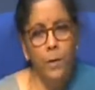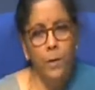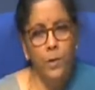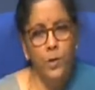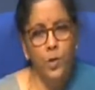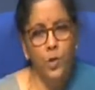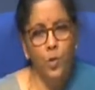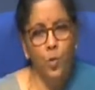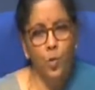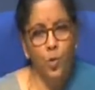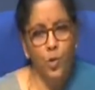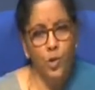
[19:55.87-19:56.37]

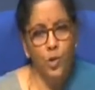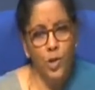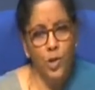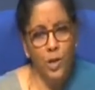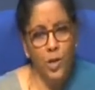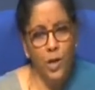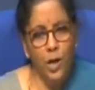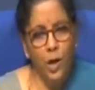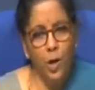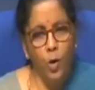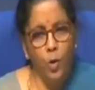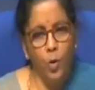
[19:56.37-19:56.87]
Schools are
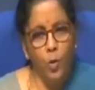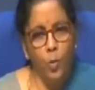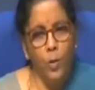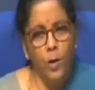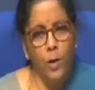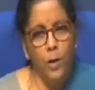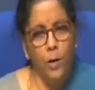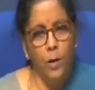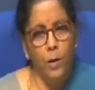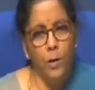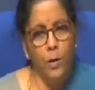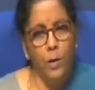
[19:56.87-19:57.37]

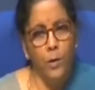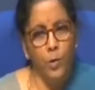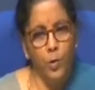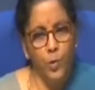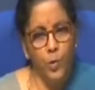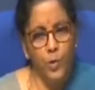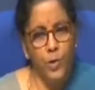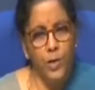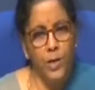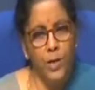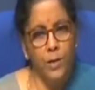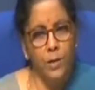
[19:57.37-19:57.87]
now
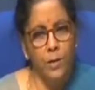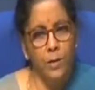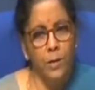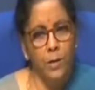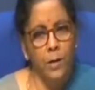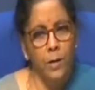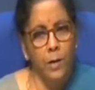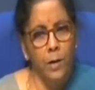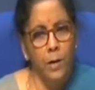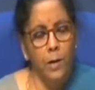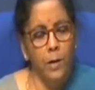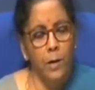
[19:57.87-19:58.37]
using
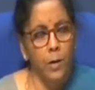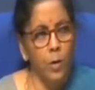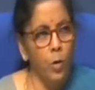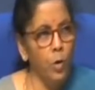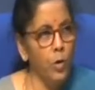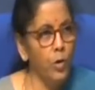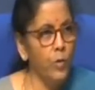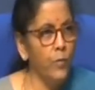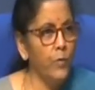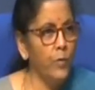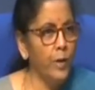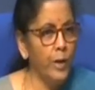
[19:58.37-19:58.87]
a
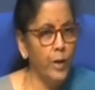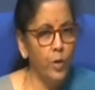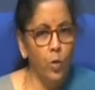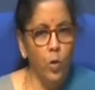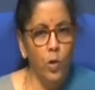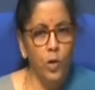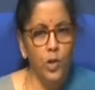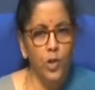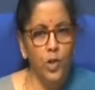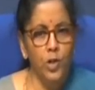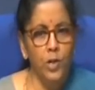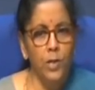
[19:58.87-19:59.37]
lot of
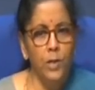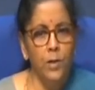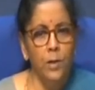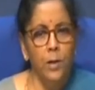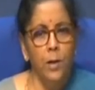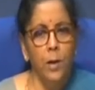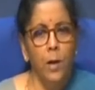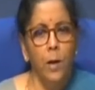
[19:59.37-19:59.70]
technology,